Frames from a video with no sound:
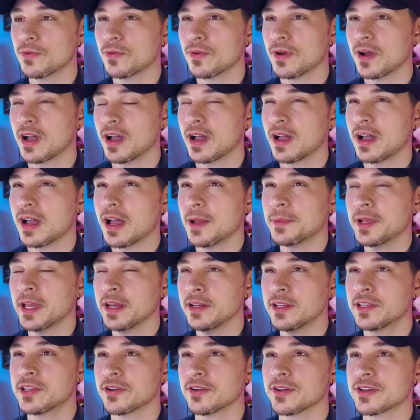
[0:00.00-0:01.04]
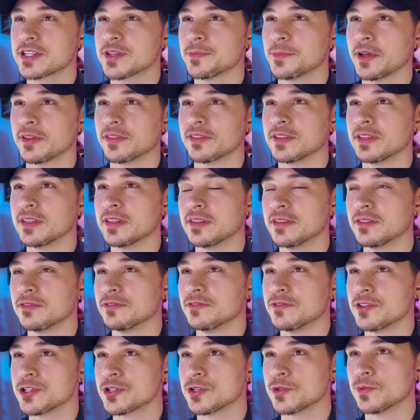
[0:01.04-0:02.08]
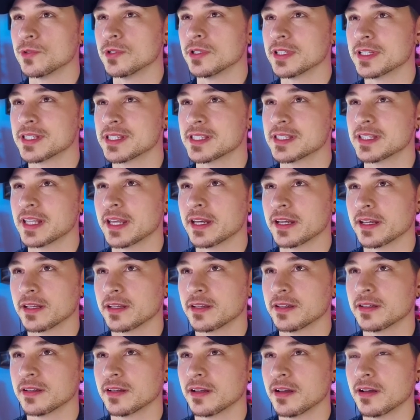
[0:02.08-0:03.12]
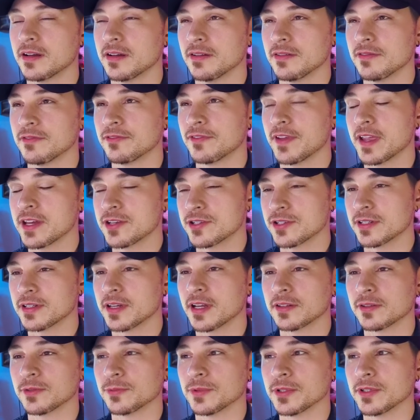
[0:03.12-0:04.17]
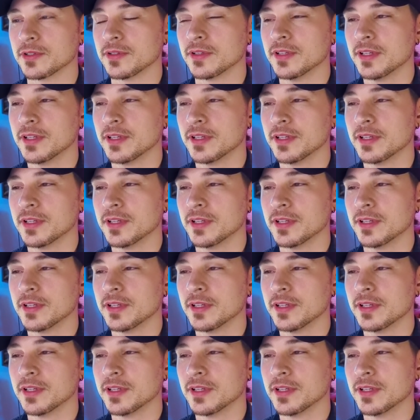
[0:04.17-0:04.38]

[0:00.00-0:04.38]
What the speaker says: I'm kind of curious about the visual aesthetic of ancient Netheril.